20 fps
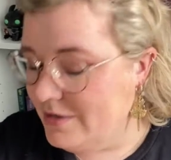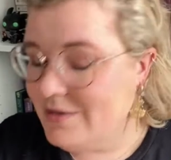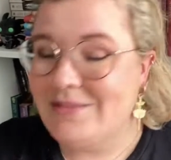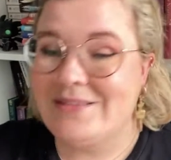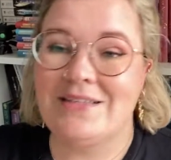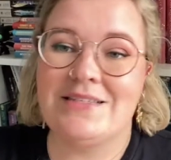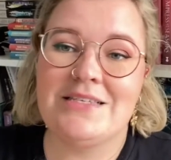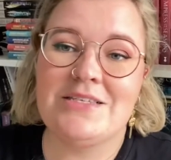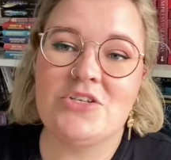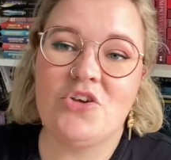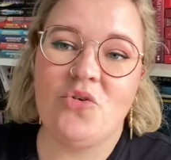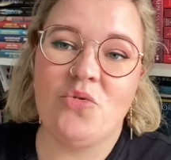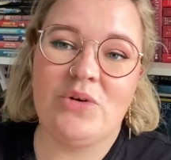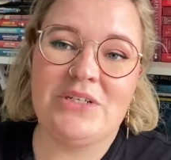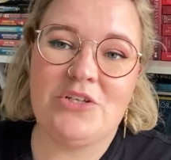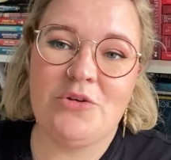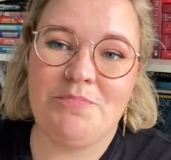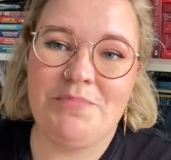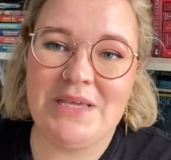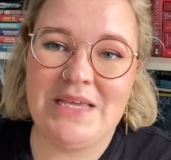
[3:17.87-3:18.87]
this is going
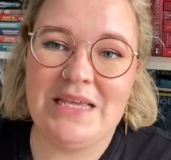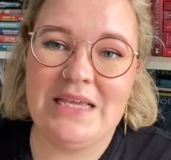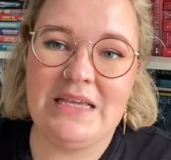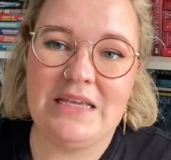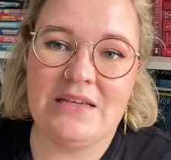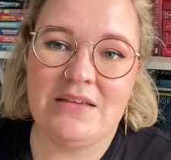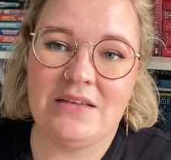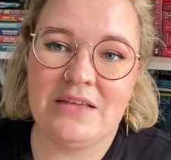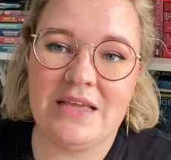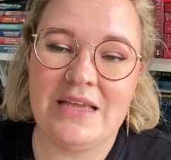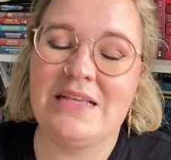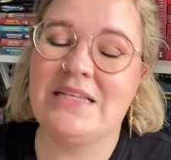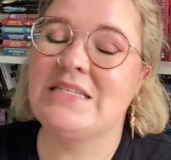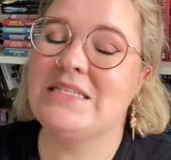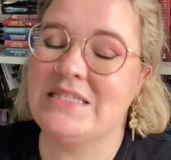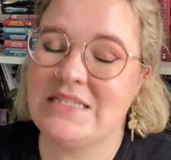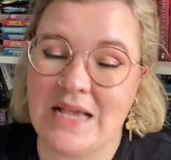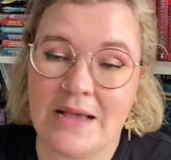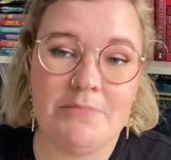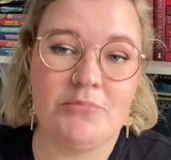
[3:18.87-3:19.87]
to be
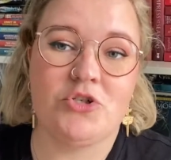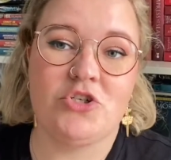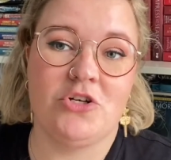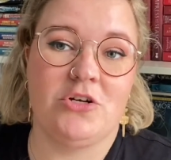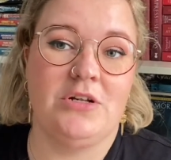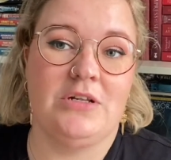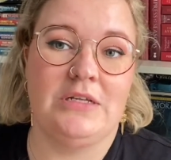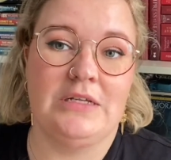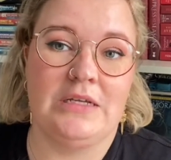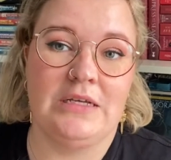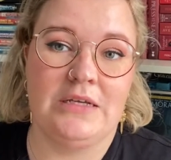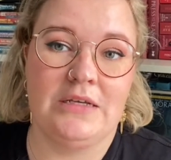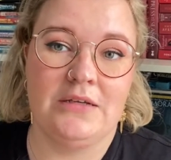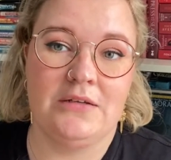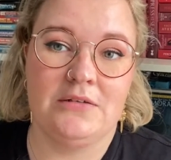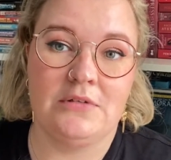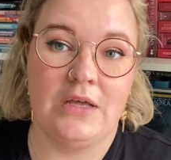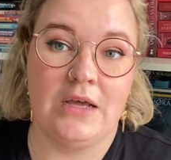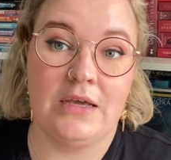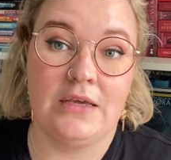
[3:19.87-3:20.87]
exceptionally
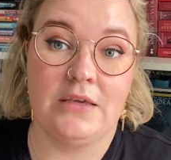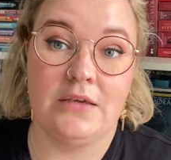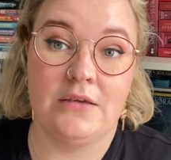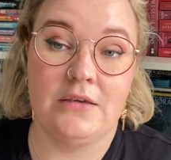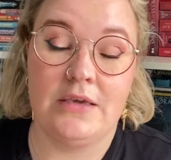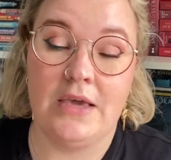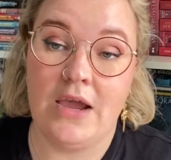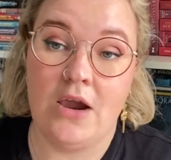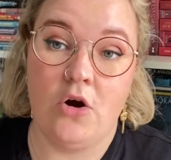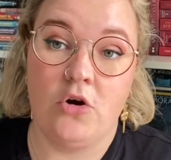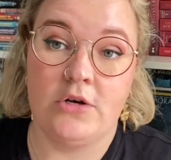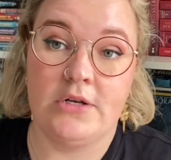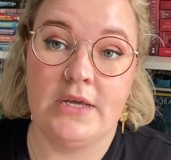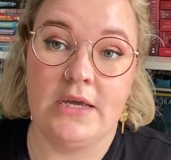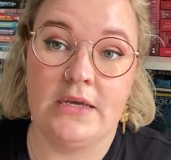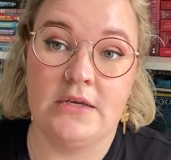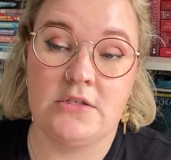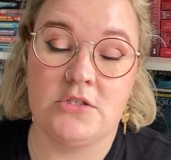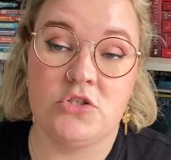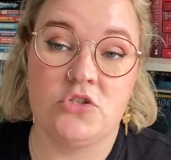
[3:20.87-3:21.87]
like
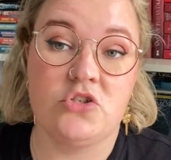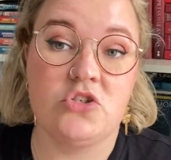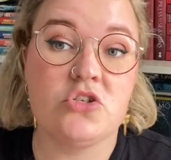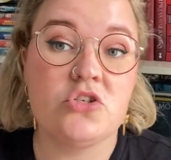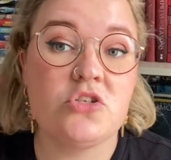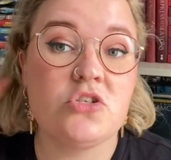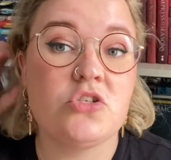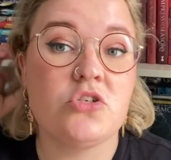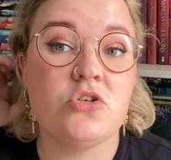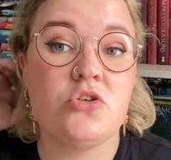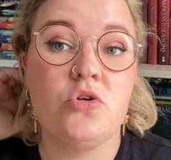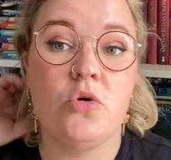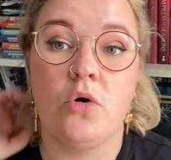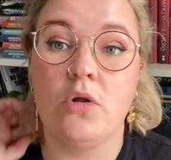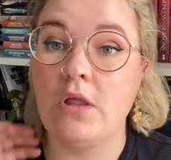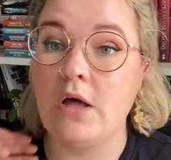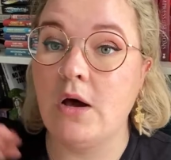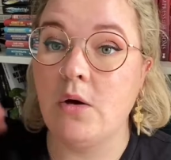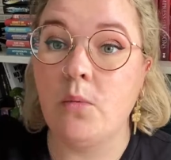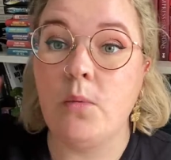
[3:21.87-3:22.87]
chaotic, so just so you
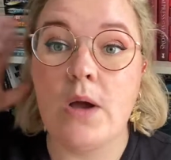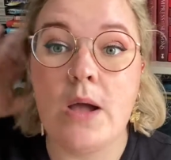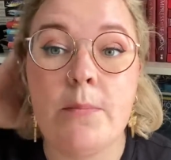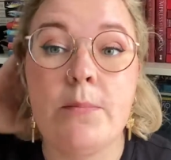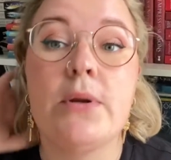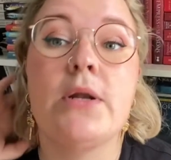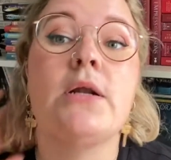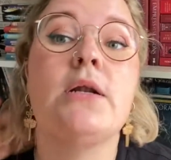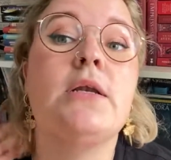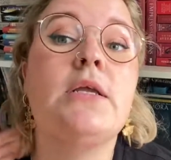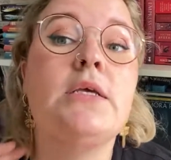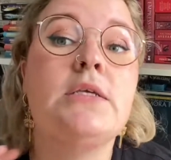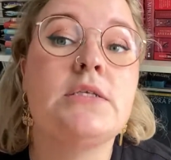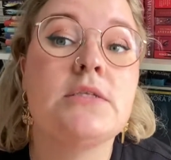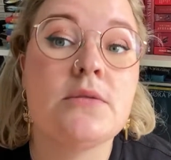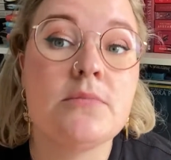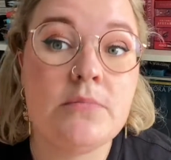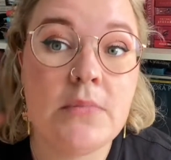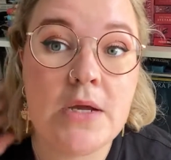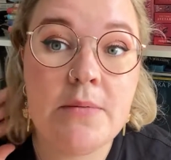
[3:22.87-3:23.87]
all are aware. But at
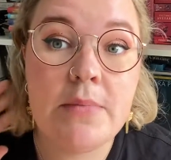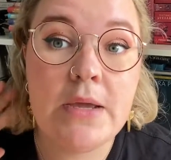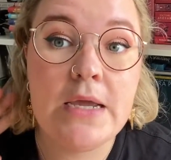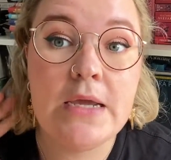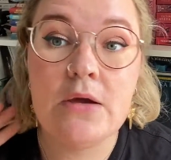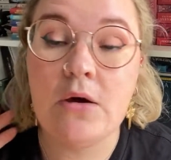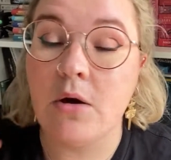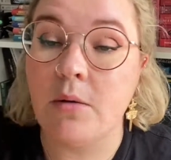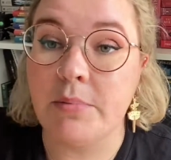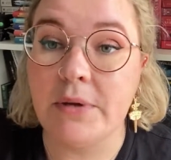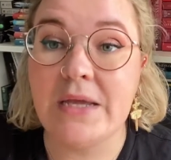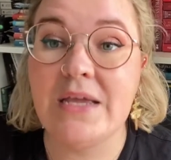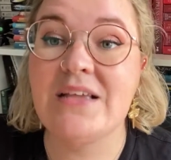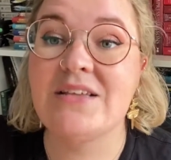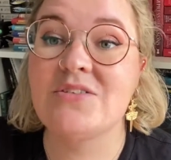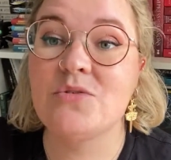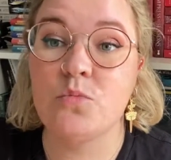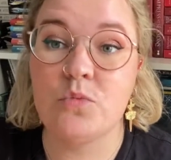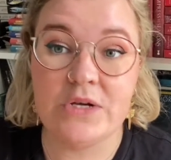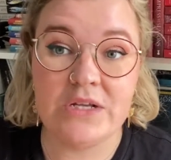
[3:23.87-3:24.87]
least my makeup
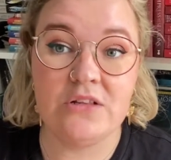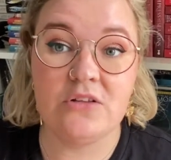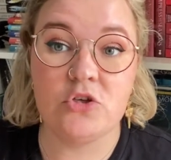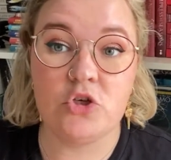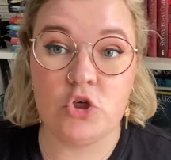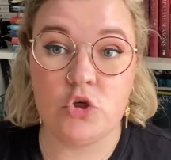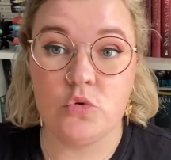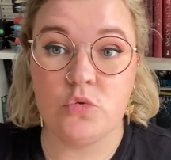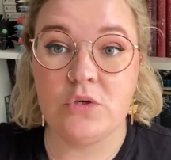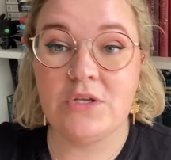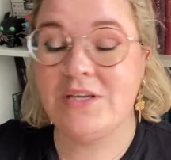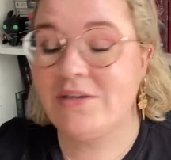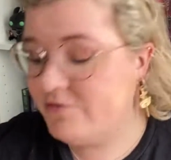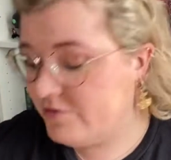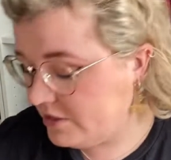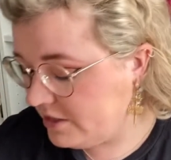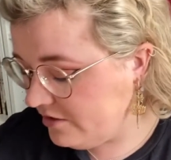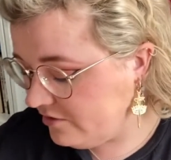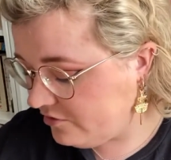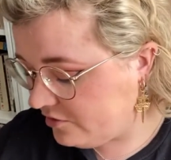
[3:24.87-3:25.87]
is real cute,
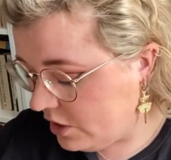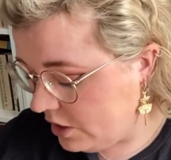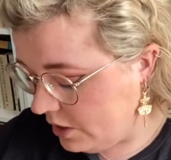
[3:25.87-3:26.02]
even if